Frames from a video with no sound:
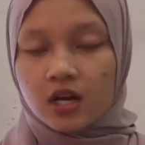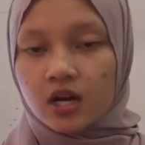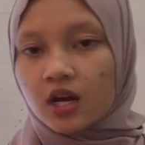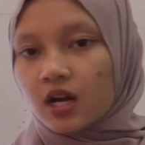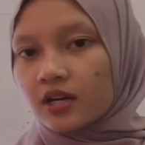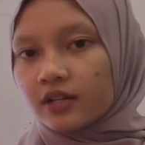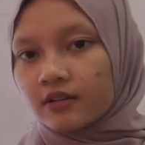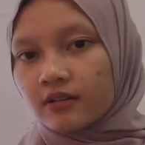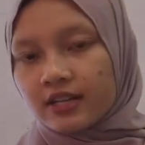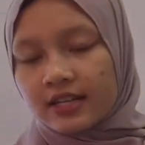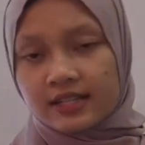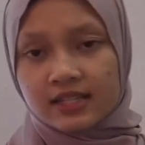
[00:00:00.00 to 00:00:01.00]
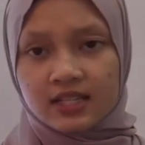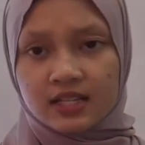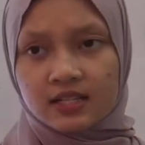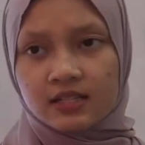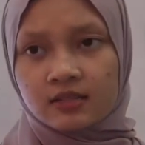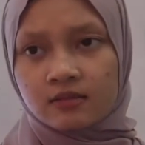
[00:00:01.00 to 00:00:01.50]
are reading
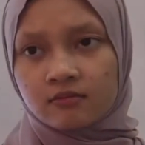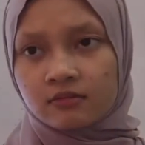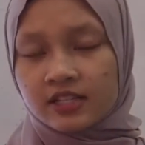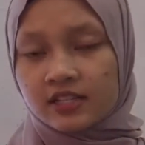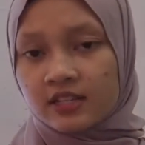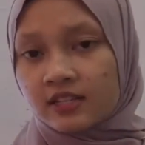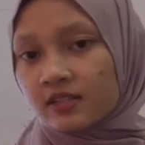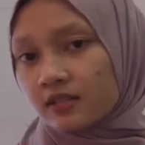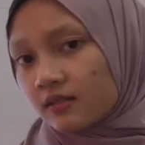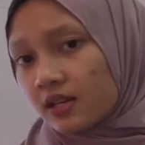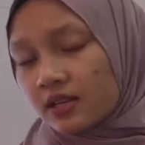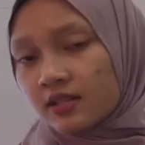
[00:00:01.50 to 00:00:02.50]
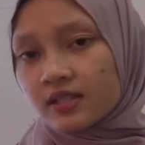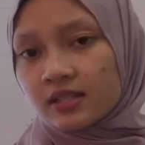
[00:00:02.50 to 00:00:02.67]
skills, listening skills,